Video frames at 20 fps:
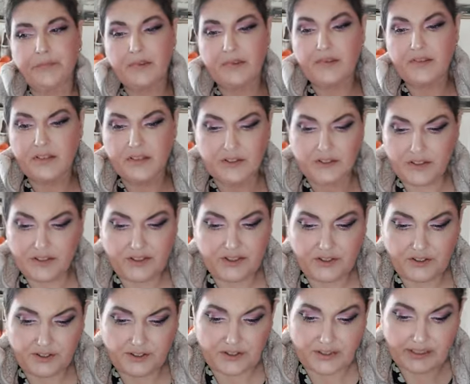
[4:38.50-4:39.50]
So this is
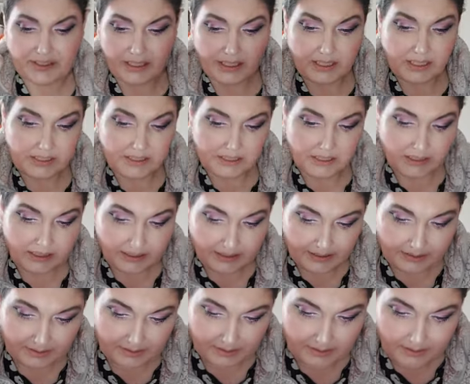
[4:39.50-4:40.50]
just a
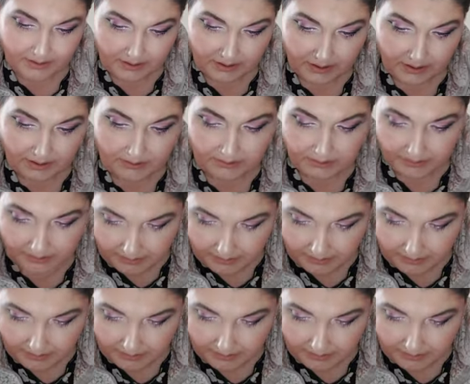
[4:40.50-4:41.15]
guideline, you know.